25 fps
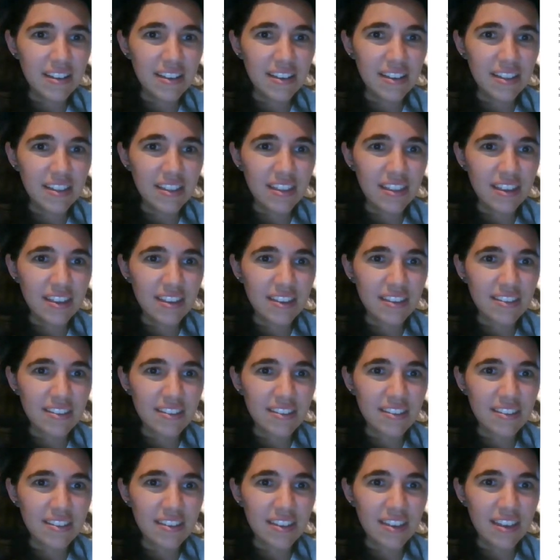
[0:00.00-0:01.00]
Thanks.
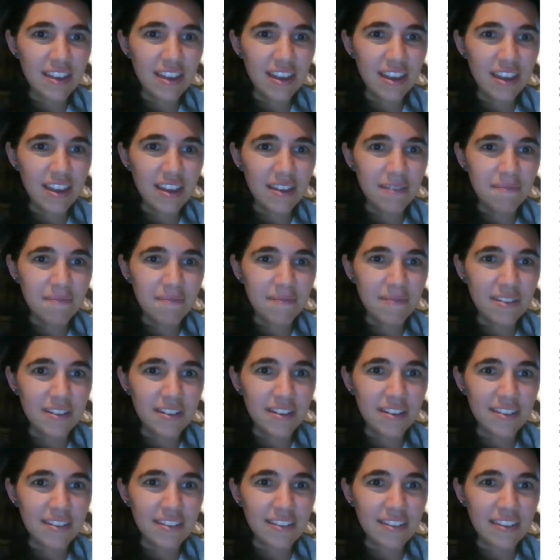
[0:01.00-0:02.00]
Hem.
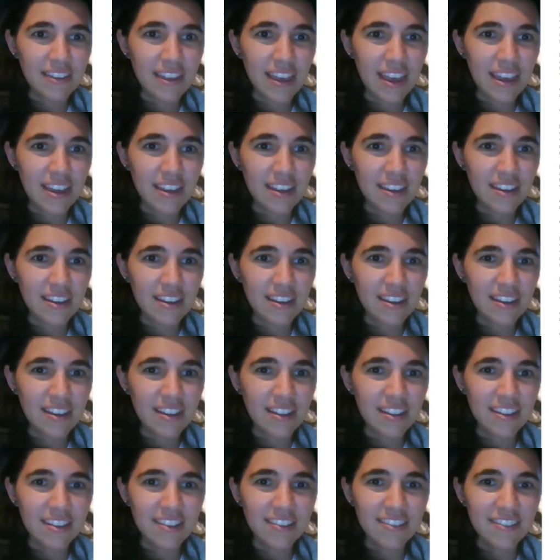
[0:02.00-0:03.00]
Skank.
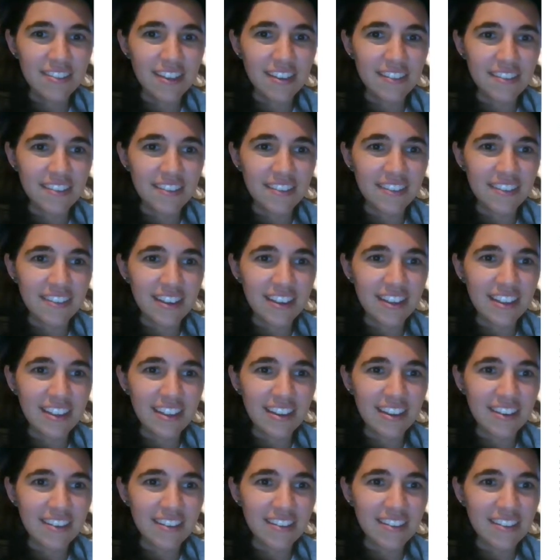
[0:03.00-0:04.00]
It just sounds New
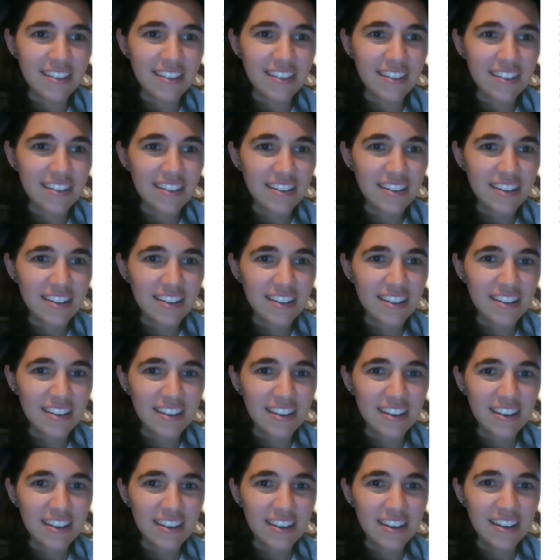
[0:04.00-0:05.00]
Zealand.
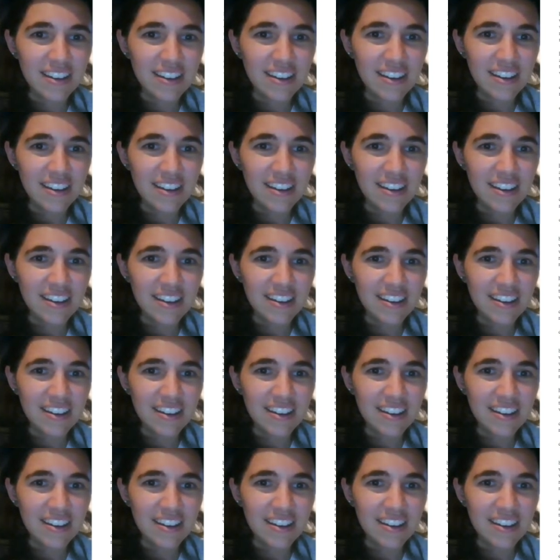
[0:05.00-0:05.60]
Ah.